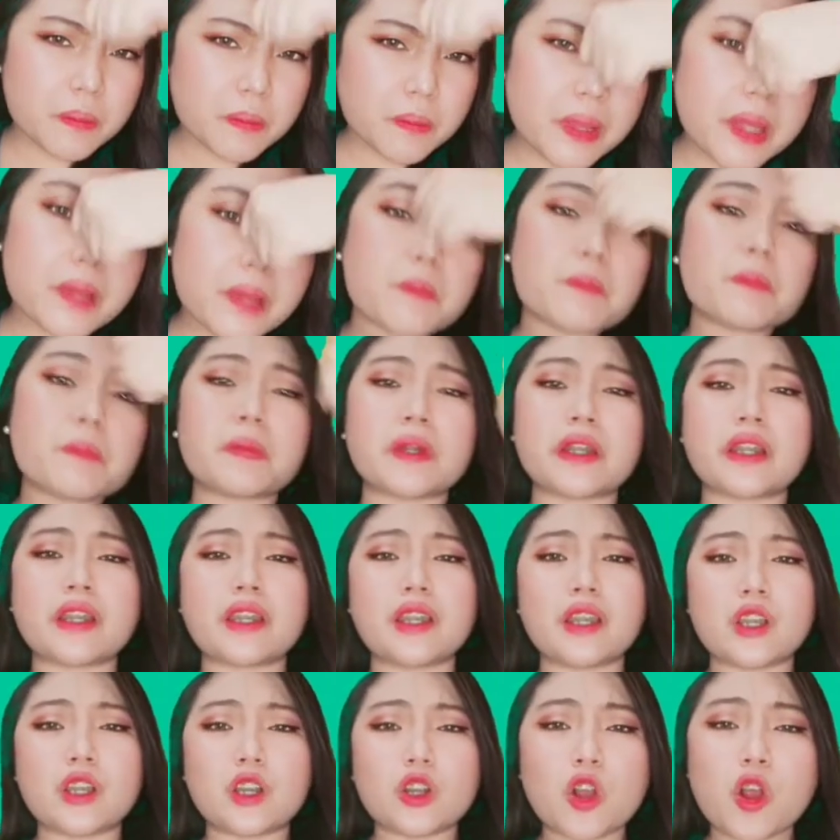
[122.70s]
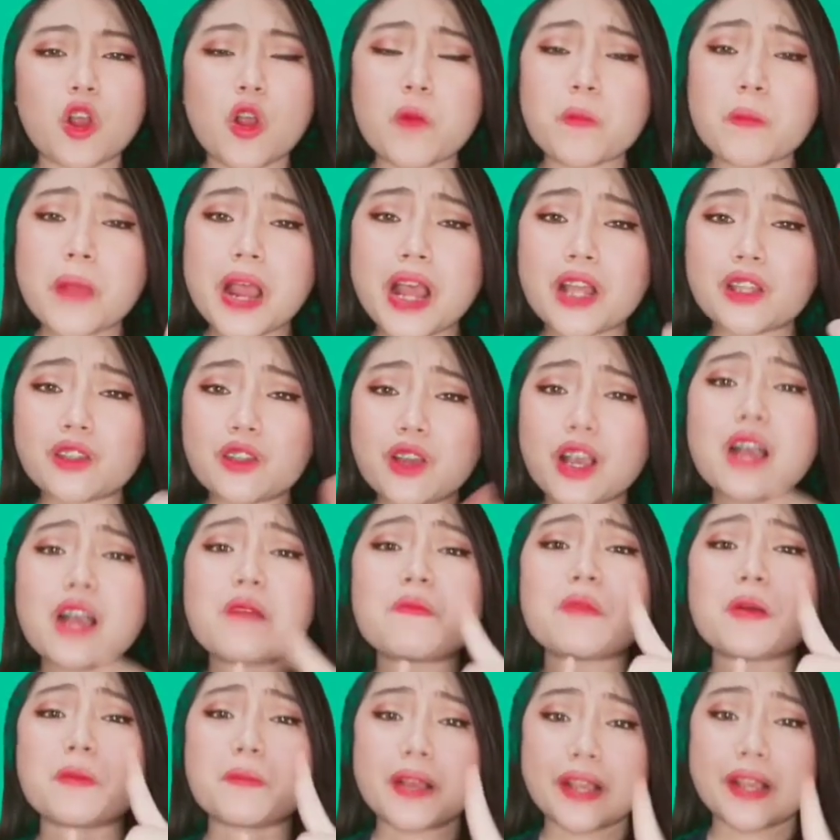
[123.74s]
easily remember
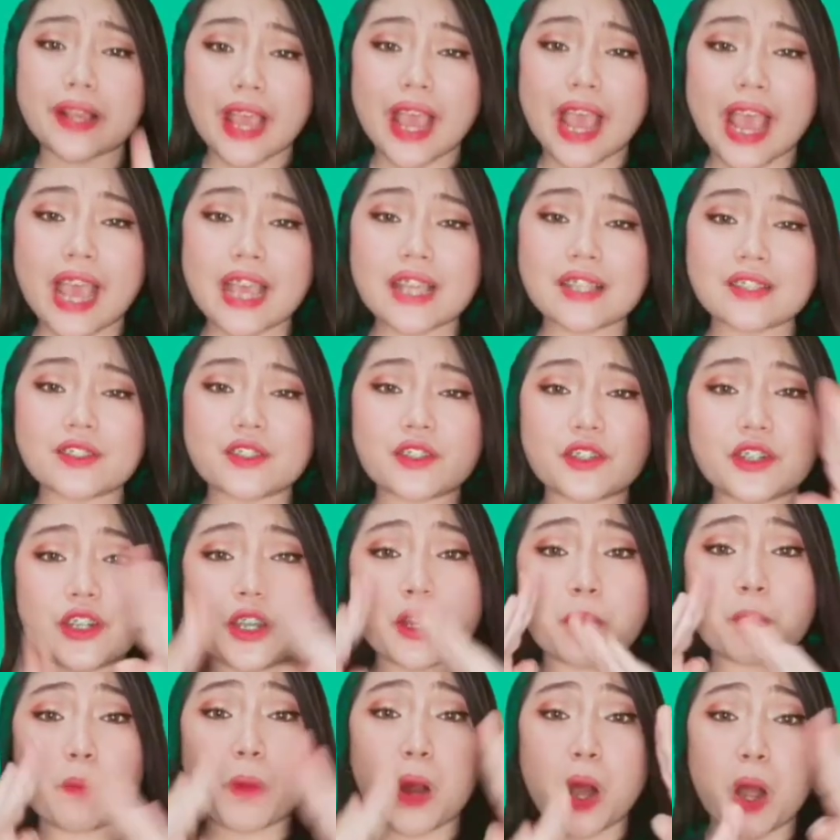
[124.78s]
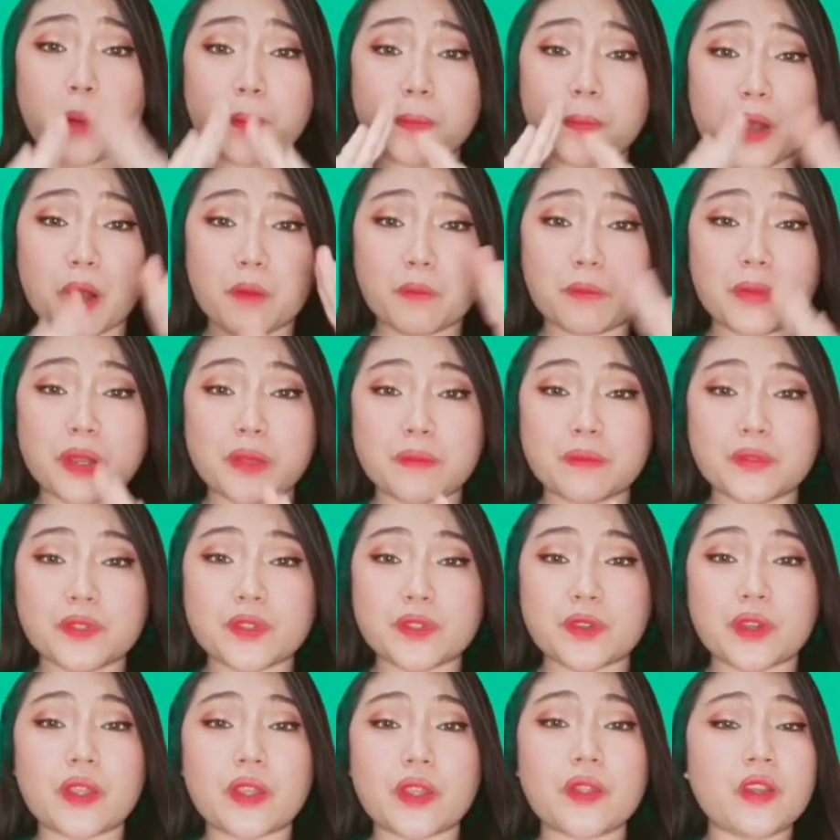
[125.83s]
how to answer
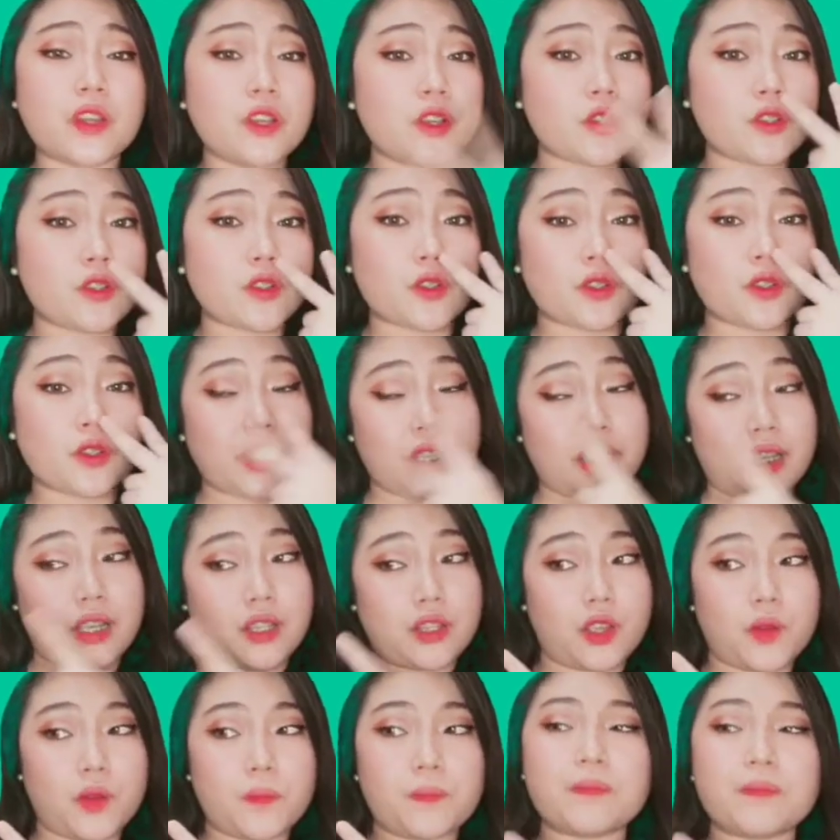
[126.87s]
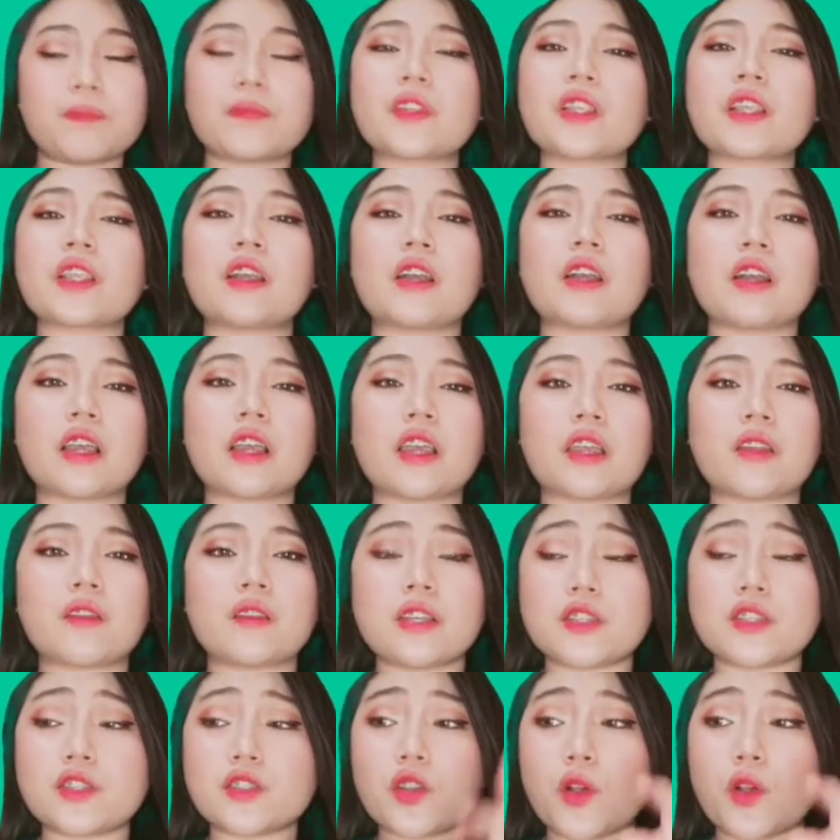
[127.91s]
problems. Look at
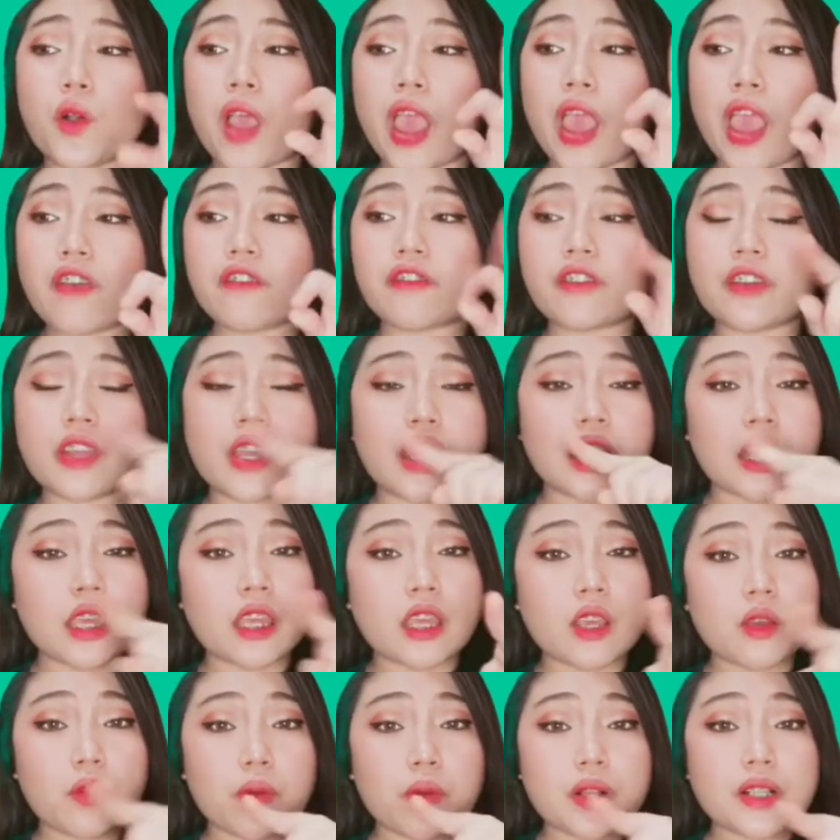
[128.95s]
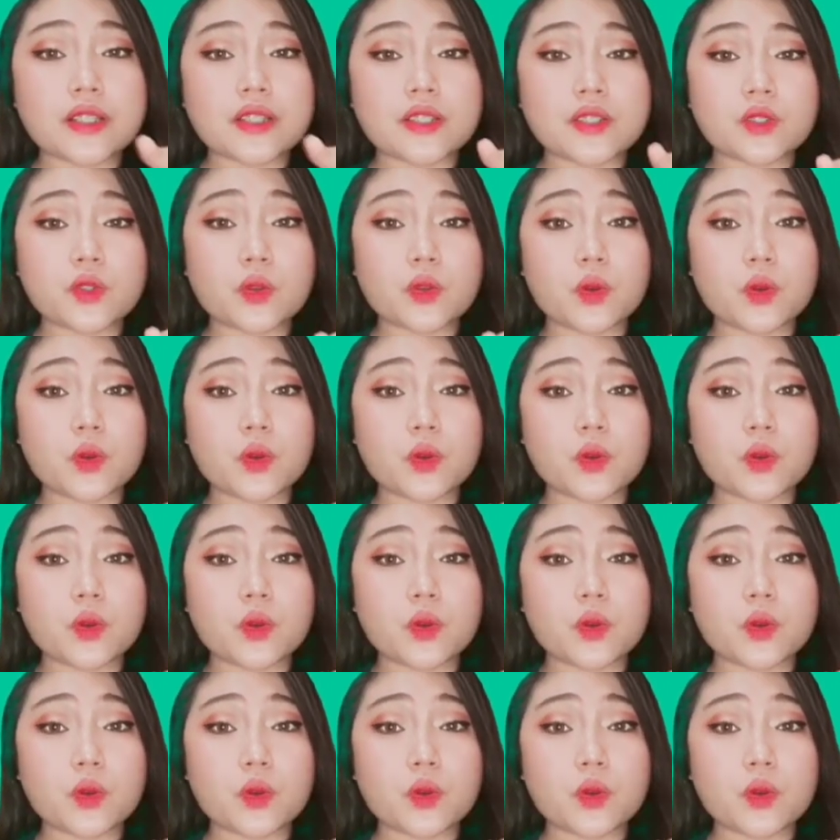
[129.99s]
this. F,